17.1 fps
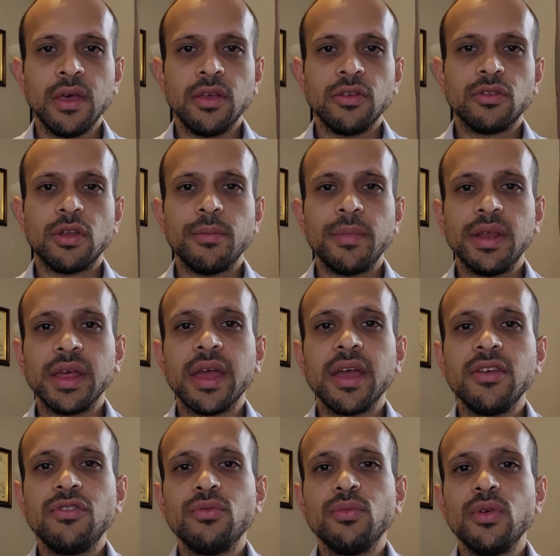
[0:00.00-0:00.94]
So the
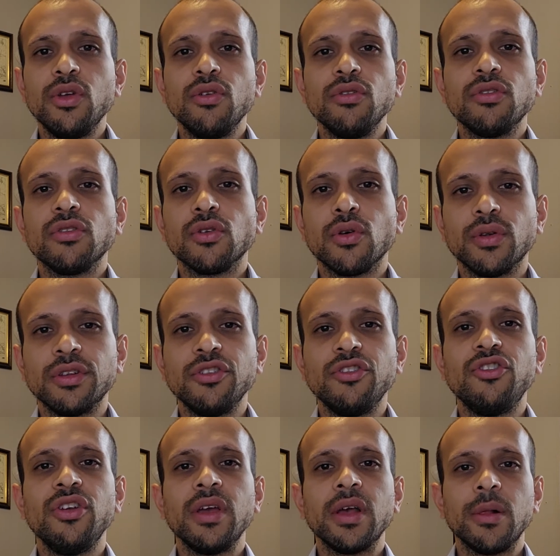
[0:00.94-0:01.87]
medication we use is called a
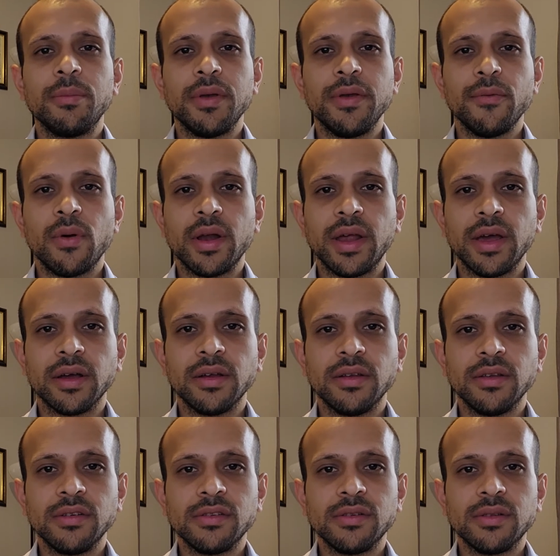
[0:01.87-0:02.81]
GLP-1
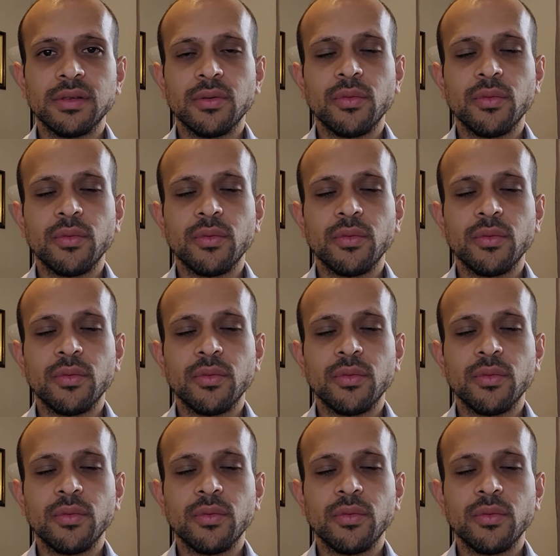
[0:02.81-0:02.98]
agonist.